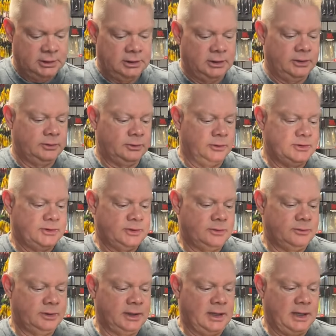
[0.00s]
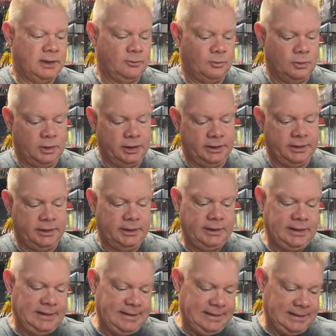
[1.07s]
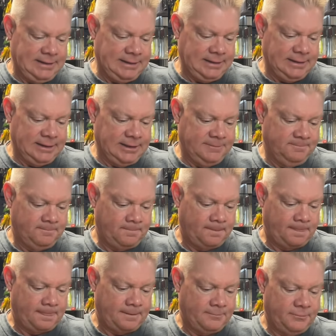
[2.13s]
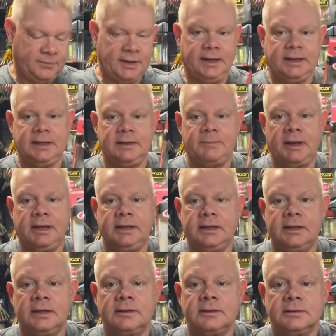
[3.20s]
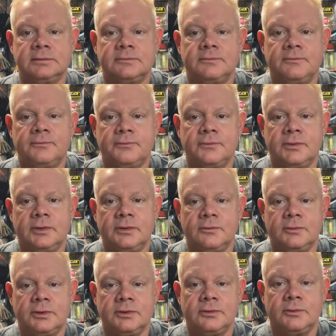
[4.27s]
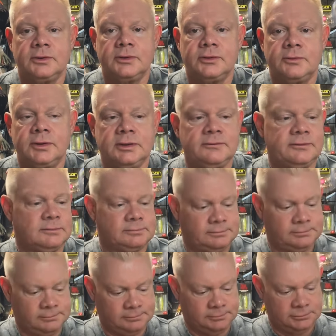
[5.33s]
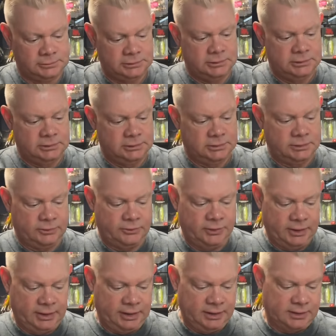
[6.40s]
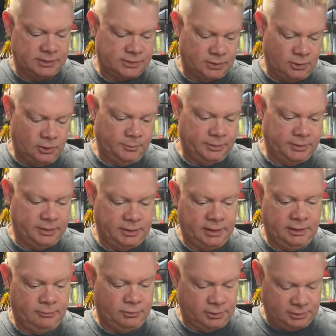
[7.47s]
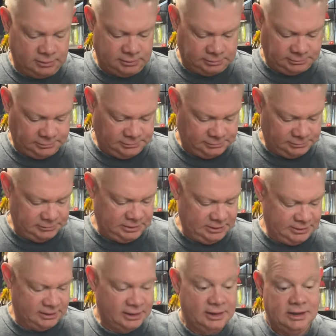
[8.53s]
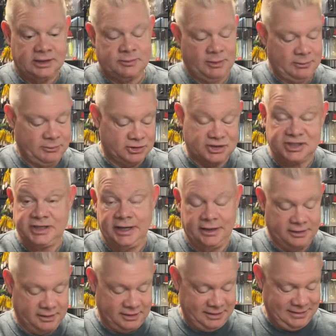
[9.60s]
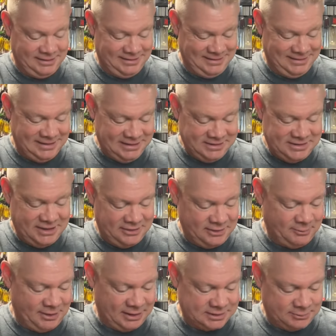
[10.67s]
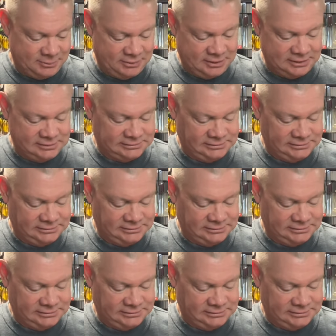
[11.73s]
I also got one in the Hanky Panky color. In the 112. I'll try to get this open anymore. I should probably just tear the box apart.